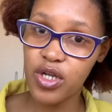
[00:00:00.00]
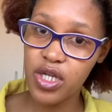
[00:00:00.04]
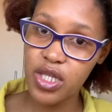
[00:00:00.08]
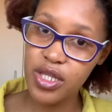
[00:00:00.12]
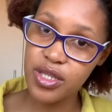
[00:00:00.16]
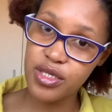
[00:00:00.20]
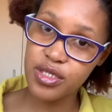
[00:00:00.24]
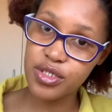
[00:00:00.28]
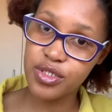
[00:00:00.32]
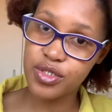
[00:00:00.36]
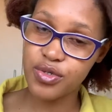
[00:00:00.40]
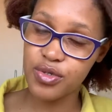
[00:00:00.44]

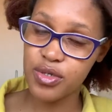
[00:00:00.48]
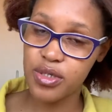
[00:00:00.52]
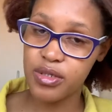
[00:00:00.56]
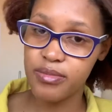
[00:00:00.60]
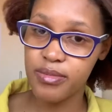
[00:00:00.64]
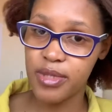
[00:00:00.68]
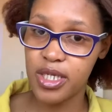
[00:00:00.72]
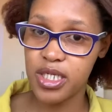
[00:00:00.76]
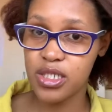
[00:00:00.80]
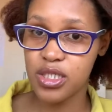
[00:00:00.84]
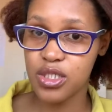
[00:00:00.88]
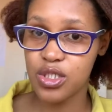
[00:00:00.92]
this
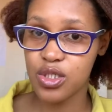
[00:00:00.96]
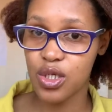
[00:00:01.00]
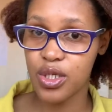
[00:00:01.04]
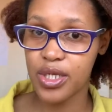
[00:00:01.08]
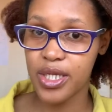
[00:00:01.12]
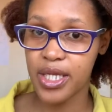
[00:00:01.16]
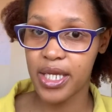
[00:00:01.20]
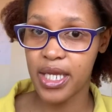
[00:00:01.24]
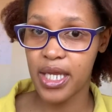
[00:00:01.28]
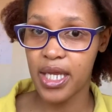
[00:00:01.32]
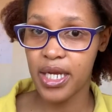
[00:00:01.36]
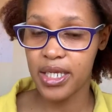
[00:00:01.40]
treatment is gonna
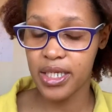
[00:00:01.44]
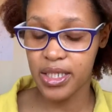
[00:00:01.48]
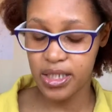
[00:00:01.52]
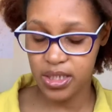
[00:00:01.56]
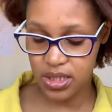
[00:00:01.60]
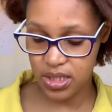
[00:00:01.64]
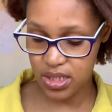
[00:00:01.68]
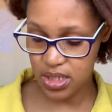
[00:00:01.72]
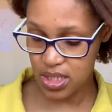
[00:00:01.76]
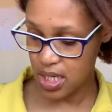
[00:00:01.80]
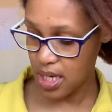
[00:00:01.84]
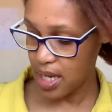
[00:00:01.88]
get it.
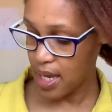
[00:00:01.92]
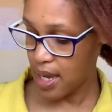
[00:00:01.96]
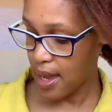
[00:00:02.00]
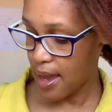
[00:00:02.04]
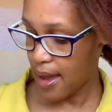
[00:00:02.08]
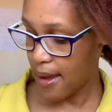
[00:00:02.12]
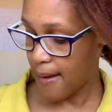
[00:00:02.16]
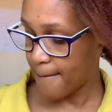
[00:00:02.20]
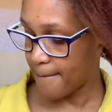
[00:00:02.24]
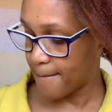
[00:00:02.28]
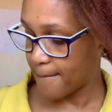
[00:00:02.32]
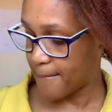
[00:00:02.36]

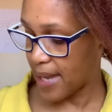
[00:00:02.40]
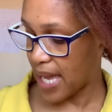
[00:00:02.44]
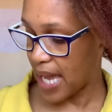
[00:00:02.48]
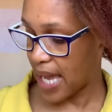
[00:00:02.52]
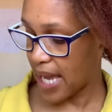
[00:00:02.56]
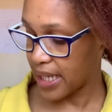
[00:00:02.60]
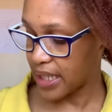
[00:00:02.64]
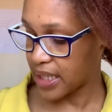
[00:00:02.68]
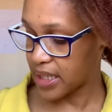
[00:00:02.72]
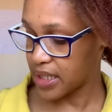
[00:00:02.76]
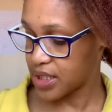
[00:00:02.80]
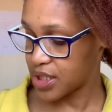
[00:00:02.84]
So my
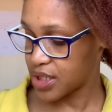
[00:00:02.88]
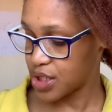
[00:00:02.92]
hair is